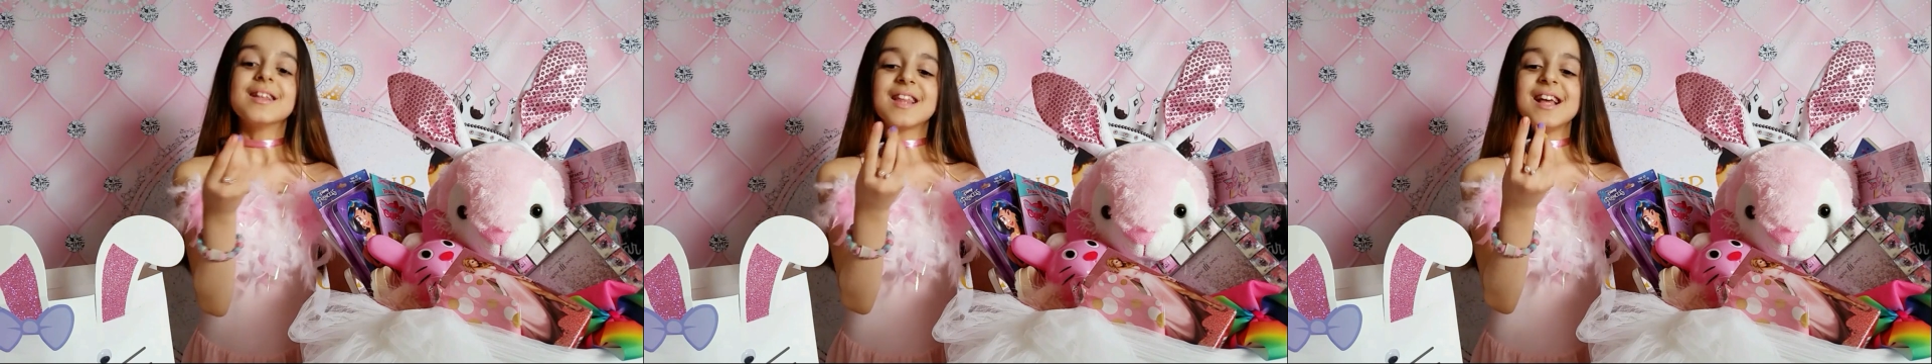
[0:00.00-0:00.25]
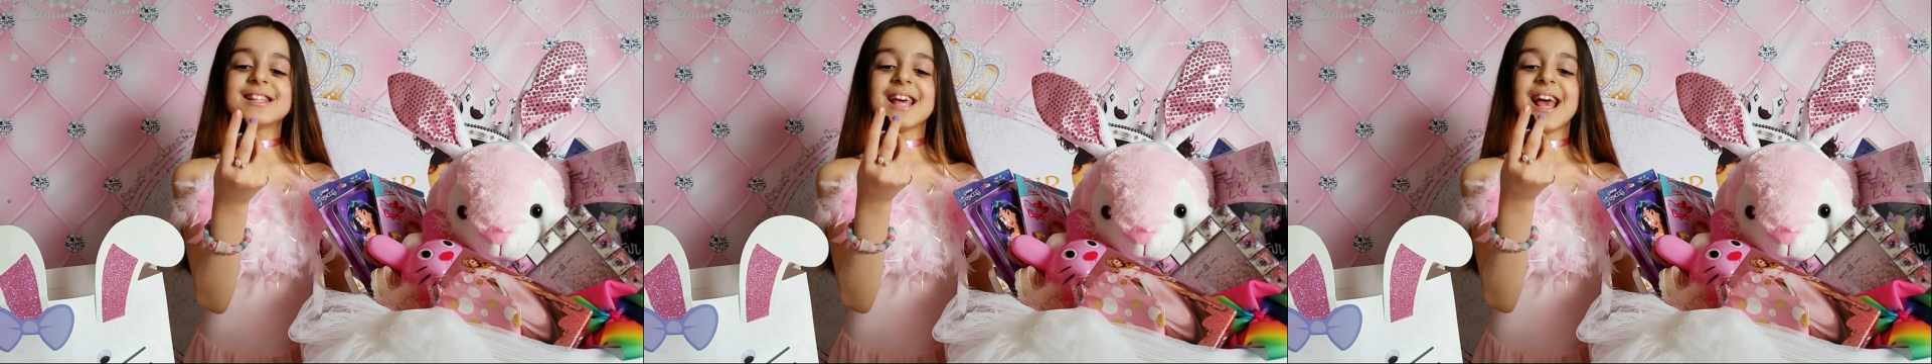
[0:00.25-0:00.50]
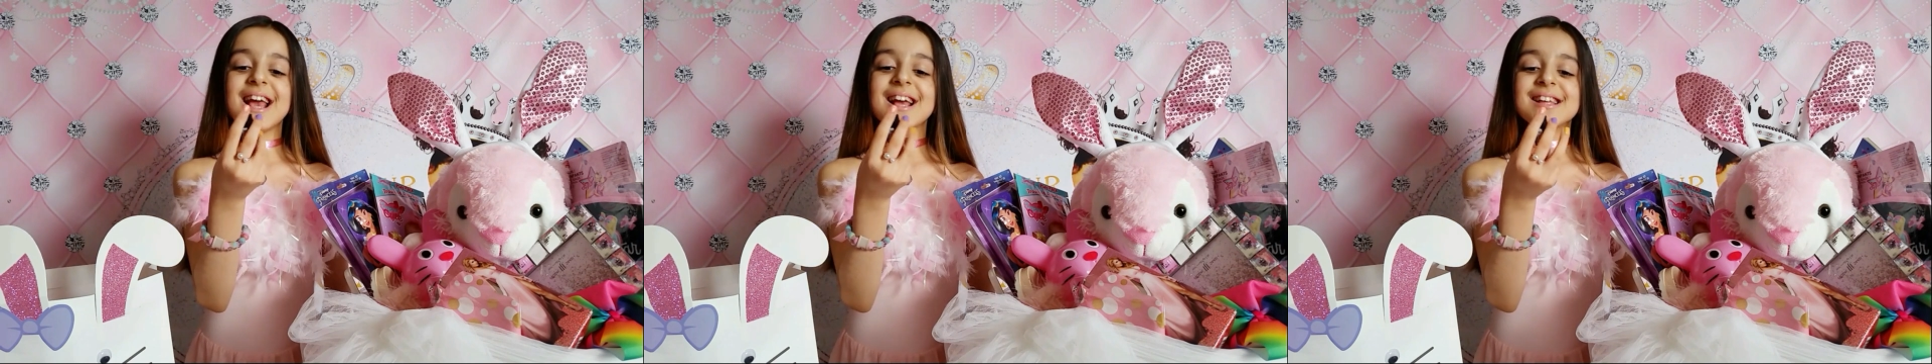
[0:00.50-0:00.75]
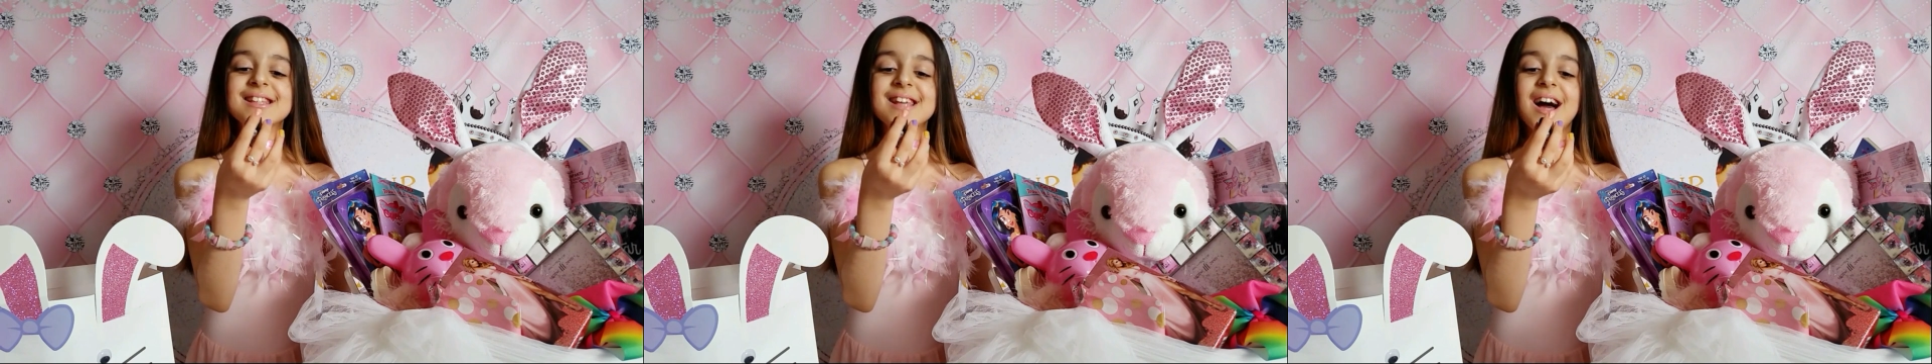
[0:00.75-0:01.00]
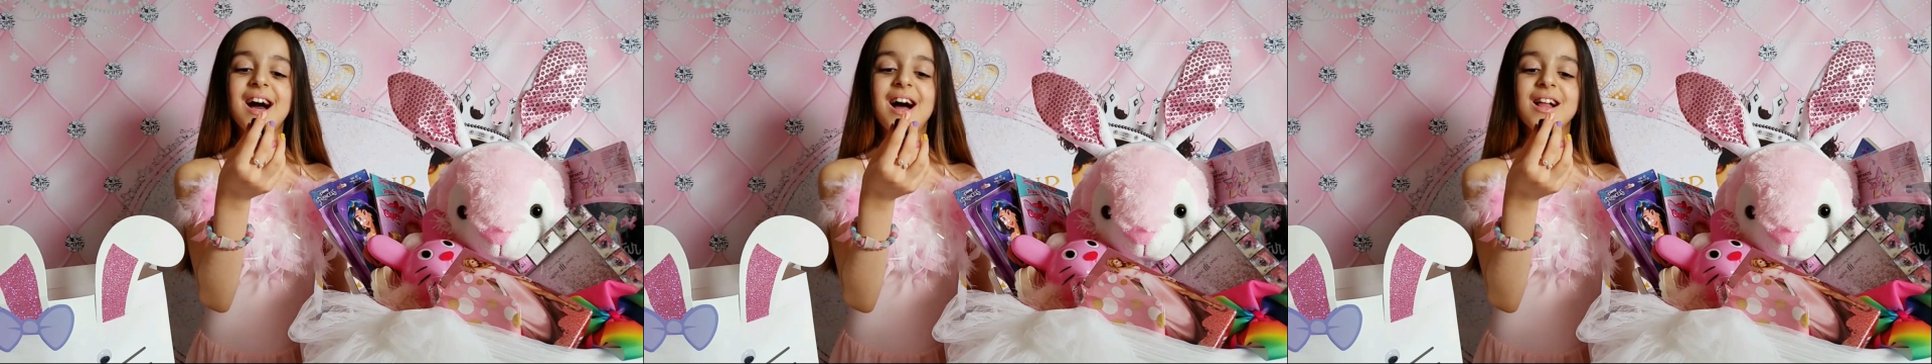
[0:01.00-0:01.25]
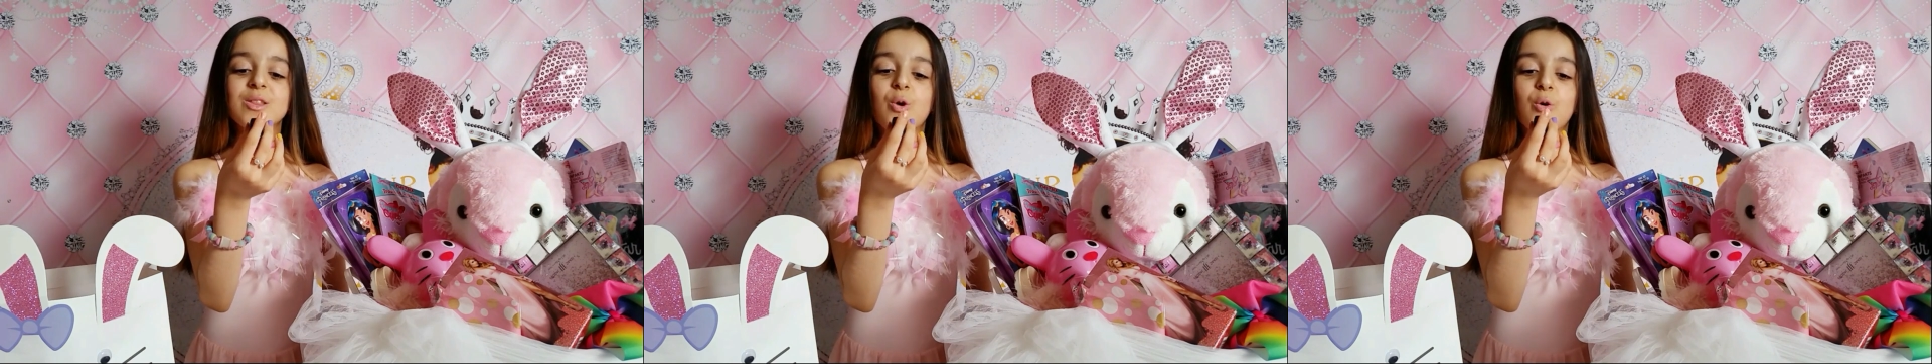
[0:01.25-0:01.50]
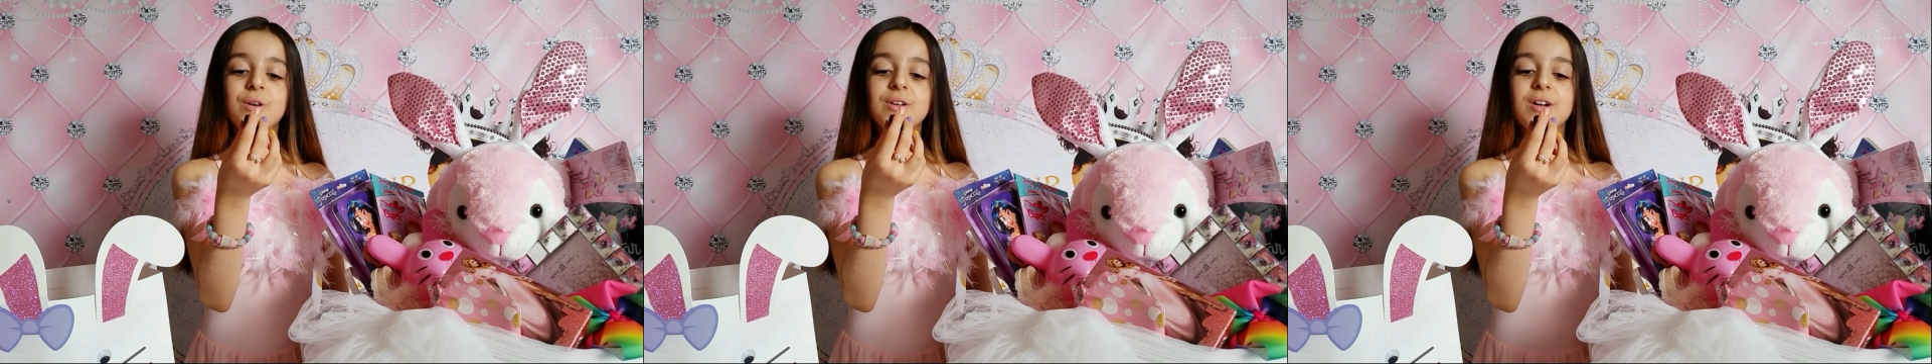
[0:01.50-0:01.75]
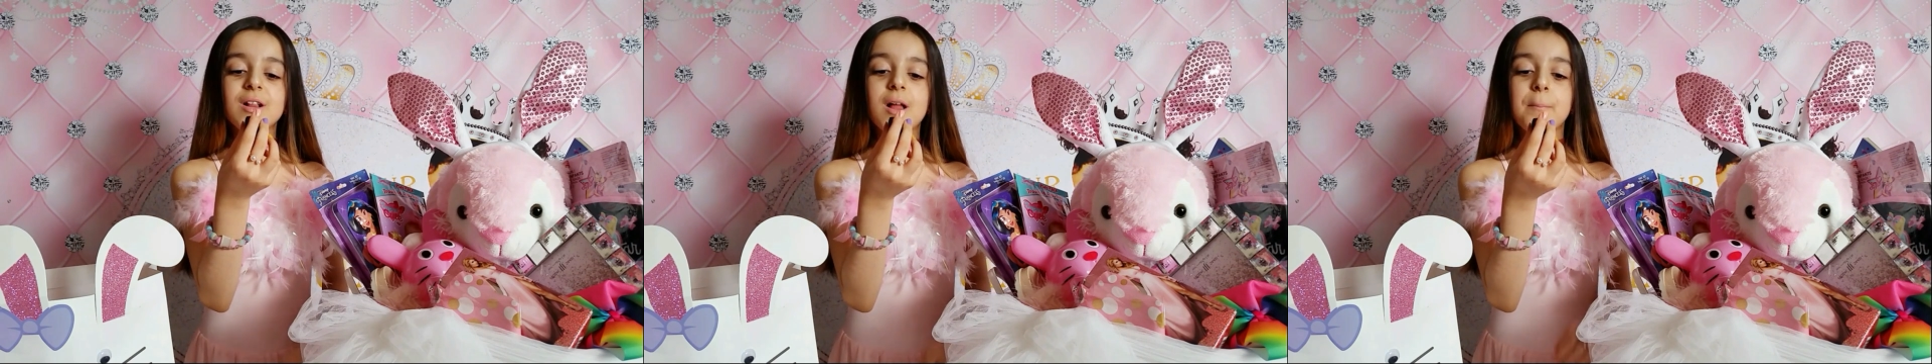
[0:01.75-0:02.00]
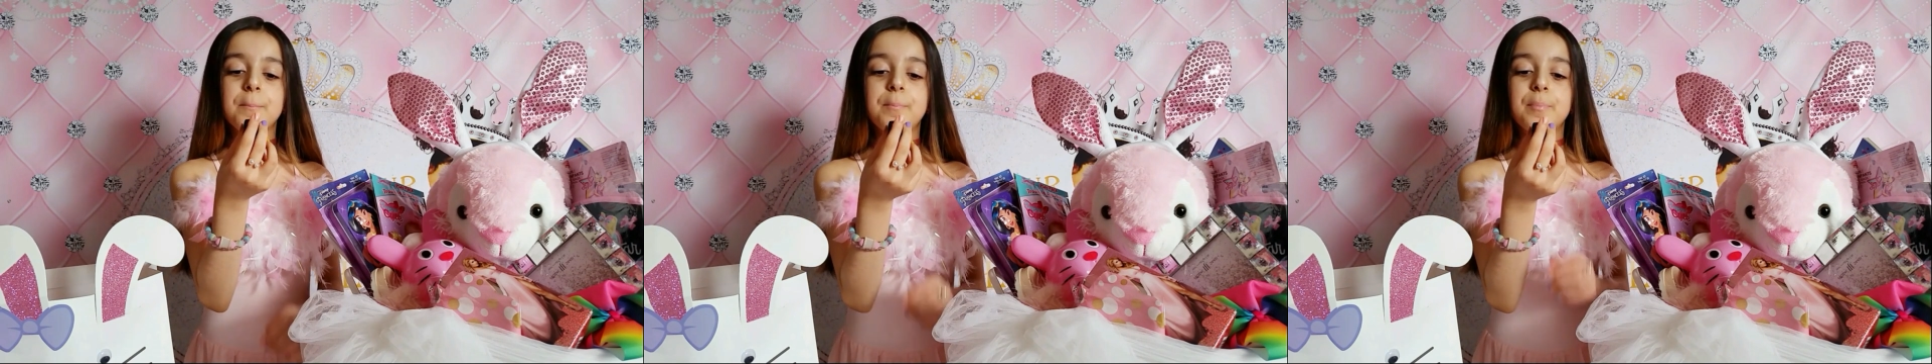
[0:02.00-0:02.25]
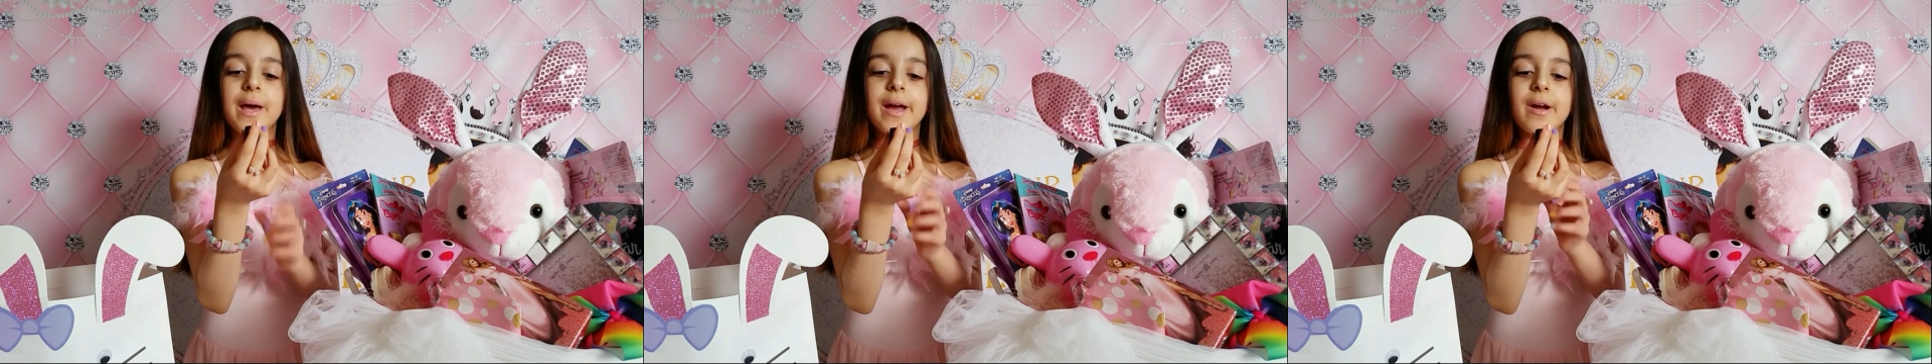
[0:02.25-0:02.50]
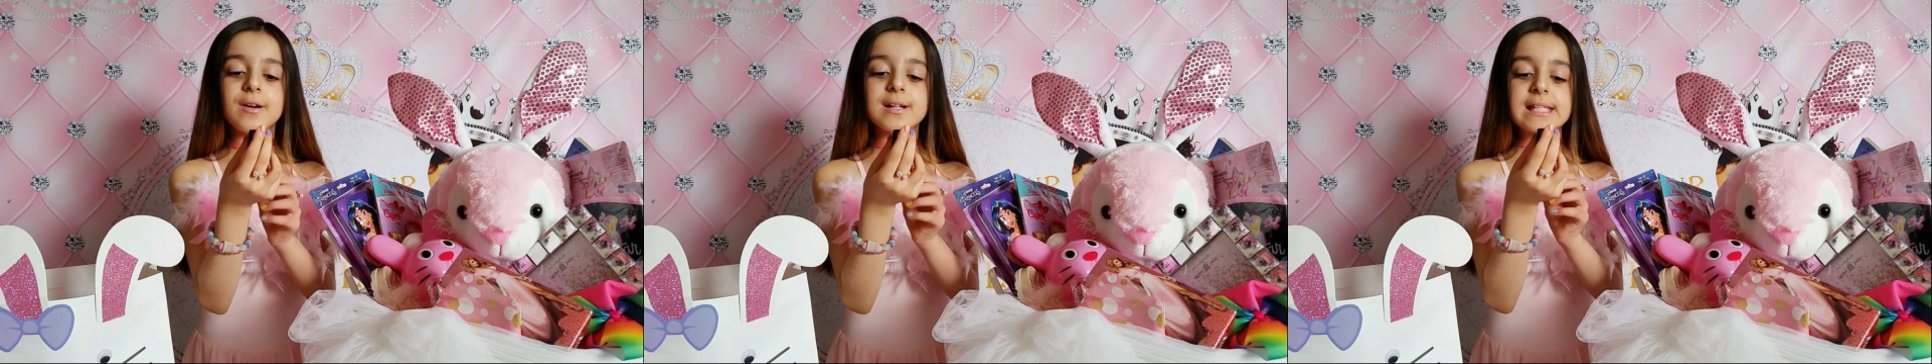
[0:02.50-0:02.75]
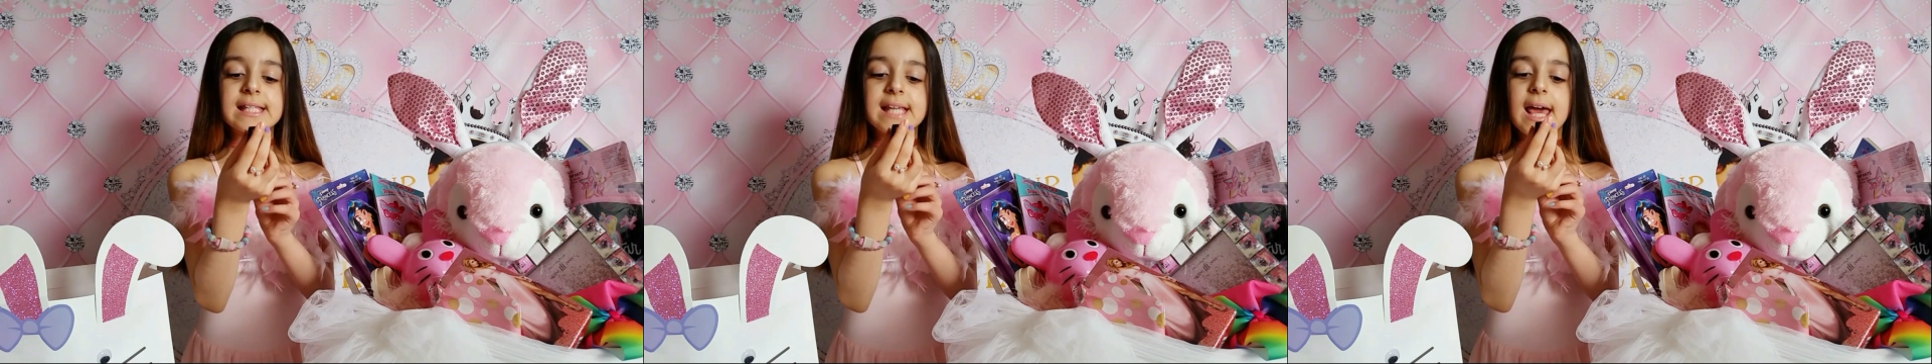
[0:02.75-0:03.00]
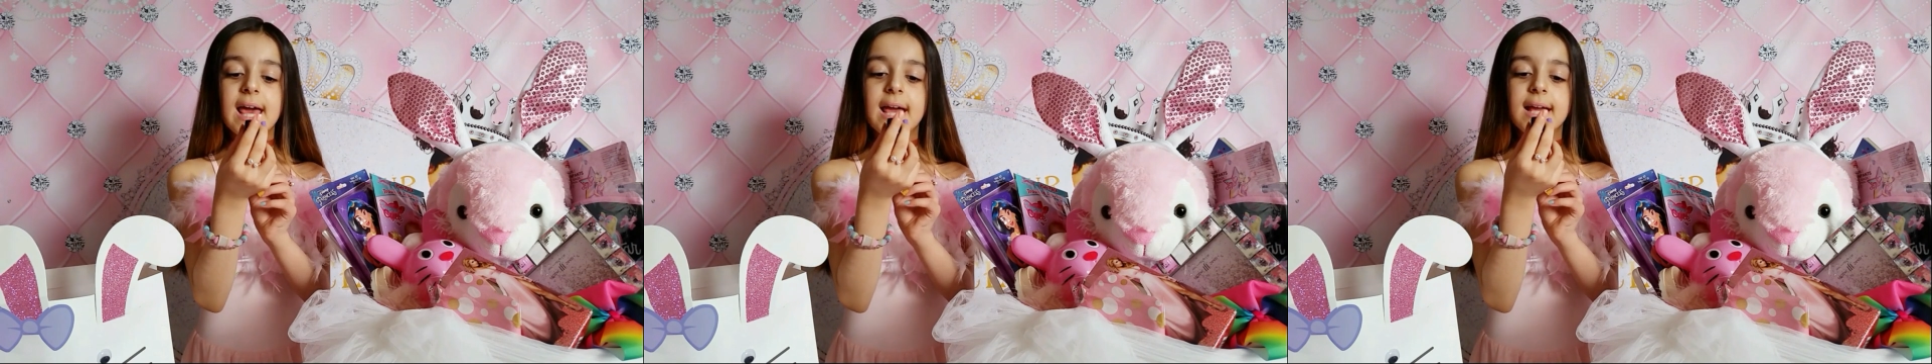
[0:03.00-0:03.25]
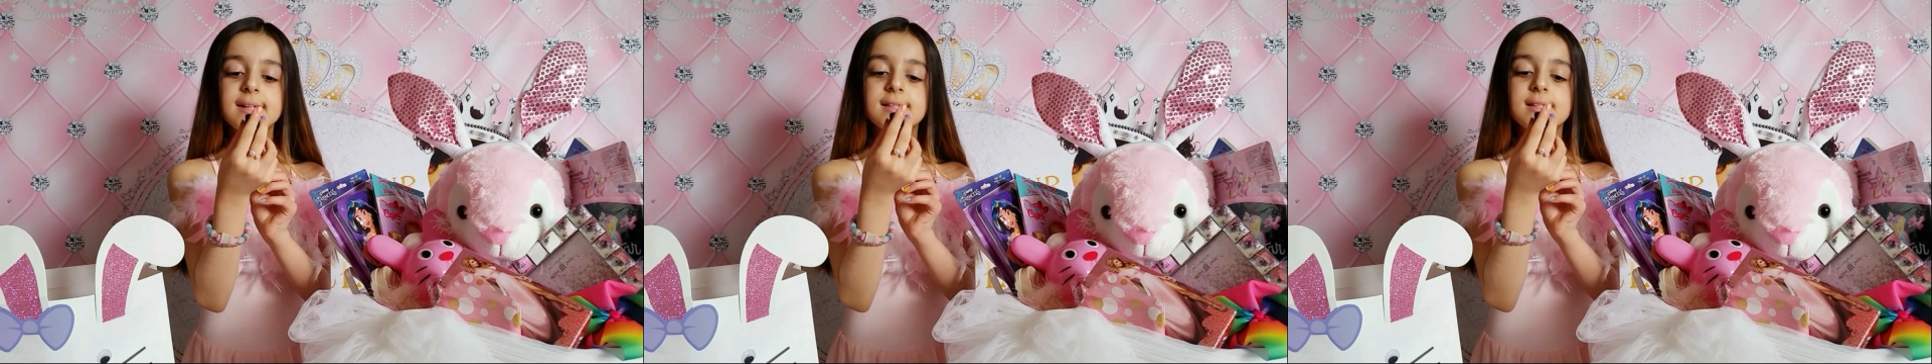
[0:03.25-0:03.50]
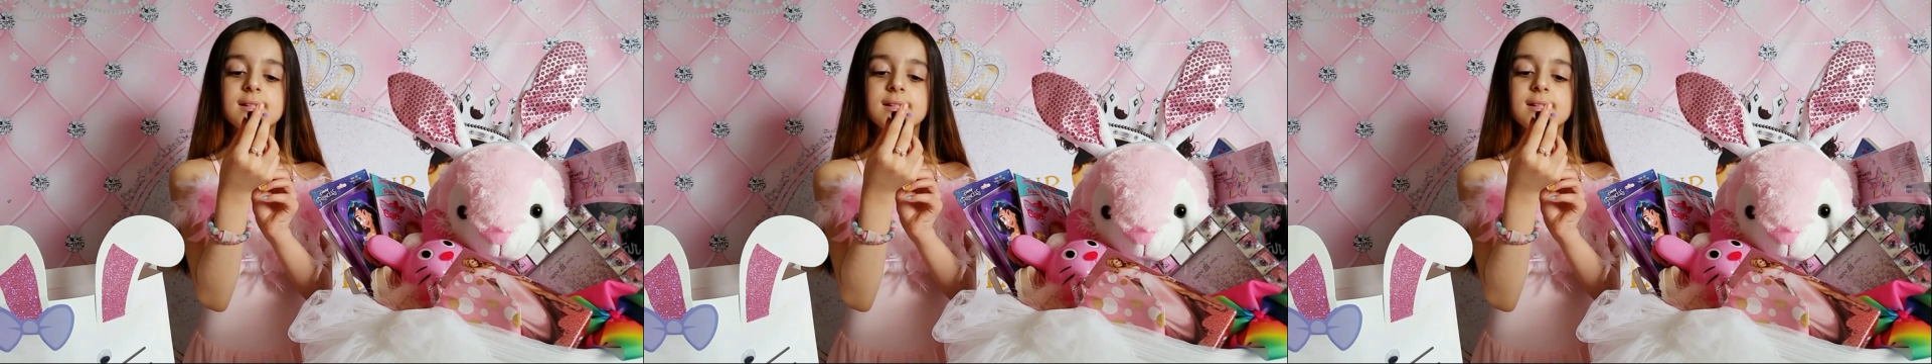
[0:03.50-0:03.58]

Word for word: This is a L'Oreal Paris 8.